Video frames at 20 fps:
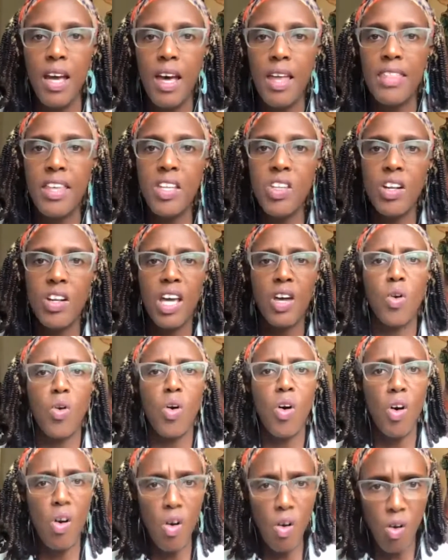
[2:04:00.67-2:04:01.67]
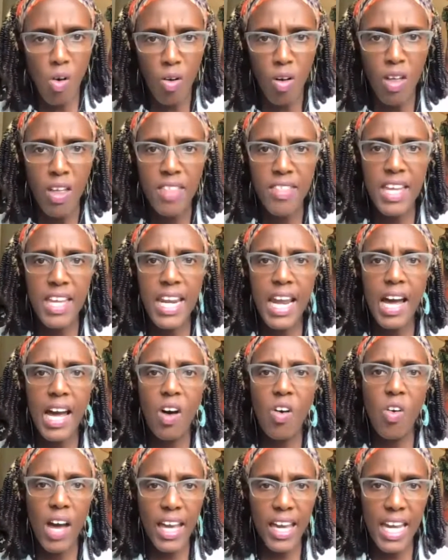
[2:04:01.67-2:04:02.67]
Then you're like, oh,
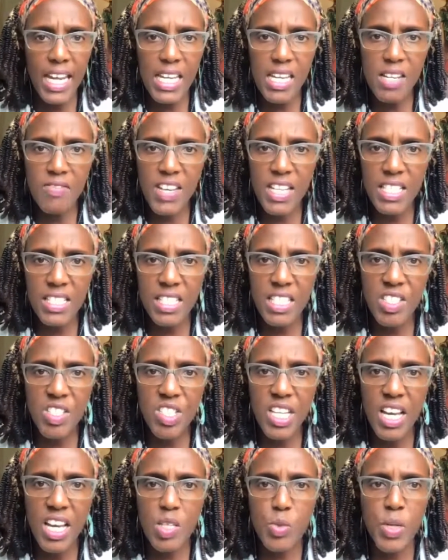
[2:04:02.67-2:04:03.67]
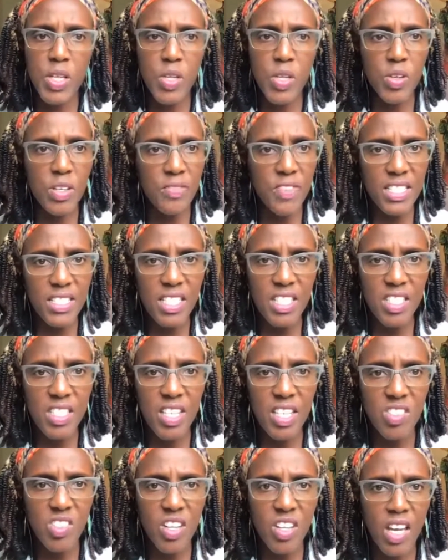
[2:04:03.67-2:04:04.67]
I can invest in shares. When you invest in
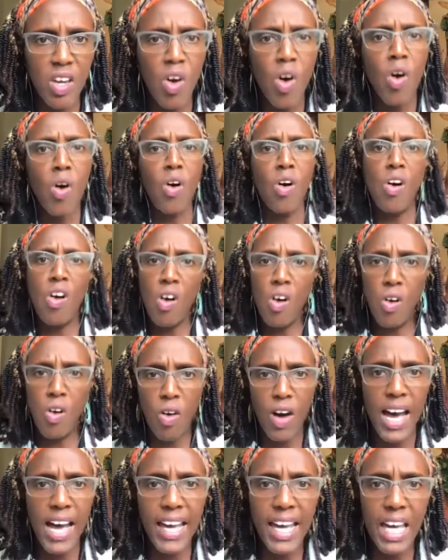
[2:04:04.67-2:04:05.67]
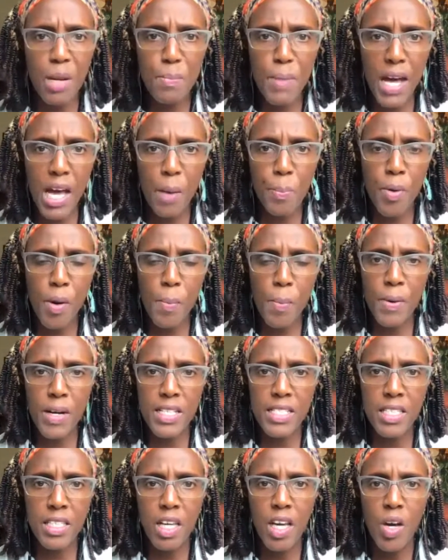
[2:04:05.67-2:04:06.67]
shares, you're like, oh, I can buy a
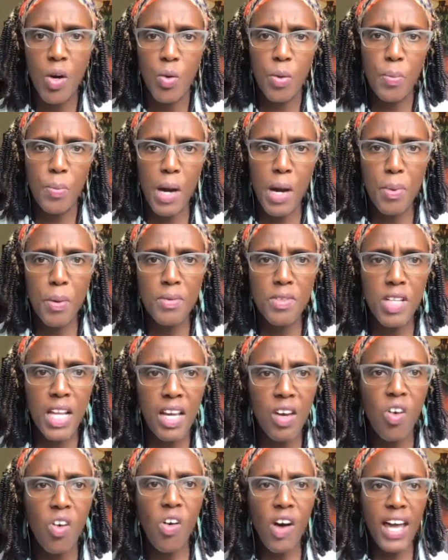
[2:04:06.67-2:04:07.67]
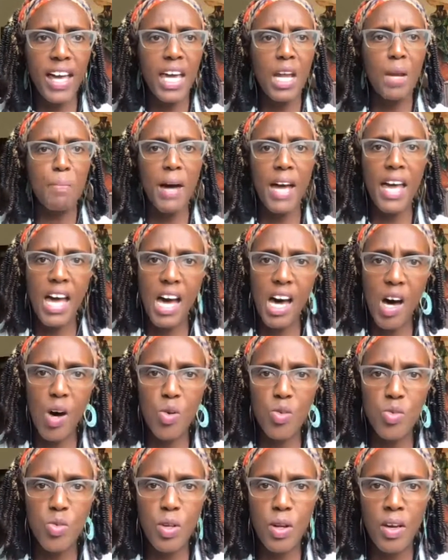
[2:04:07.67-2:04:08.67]
property. Like, oh, I can buy a
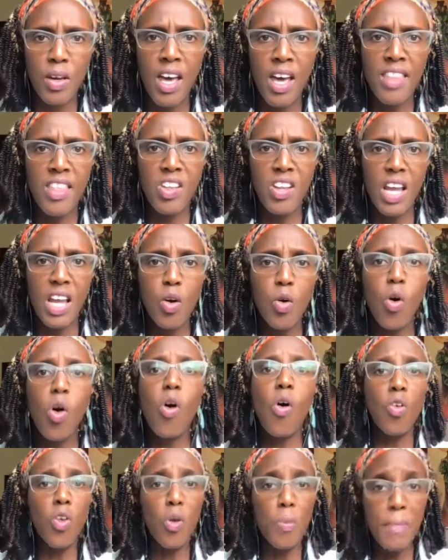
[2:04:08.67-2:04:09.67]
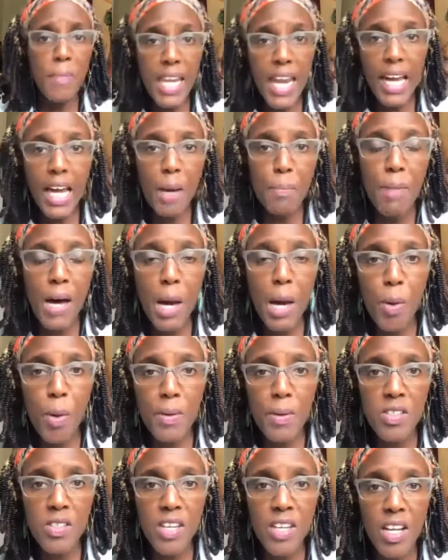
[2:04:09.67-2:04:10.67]
house. You're like, then like, oh, you mean I can buy a
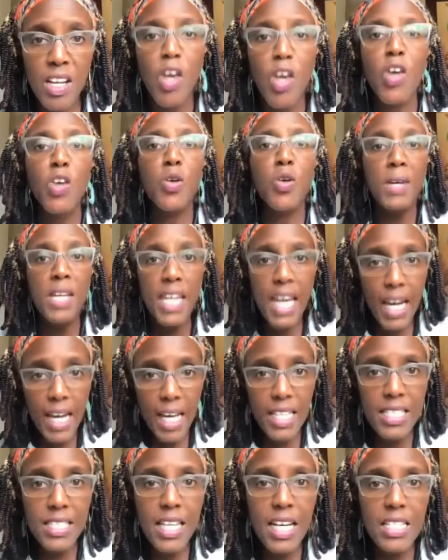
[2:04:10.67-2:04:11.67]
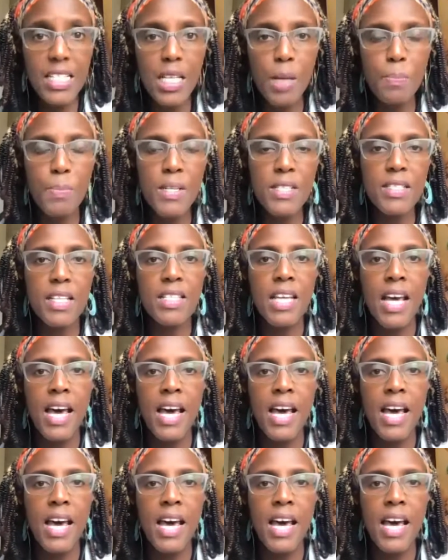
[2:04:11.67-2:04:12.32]
property then? You mean I can start a business?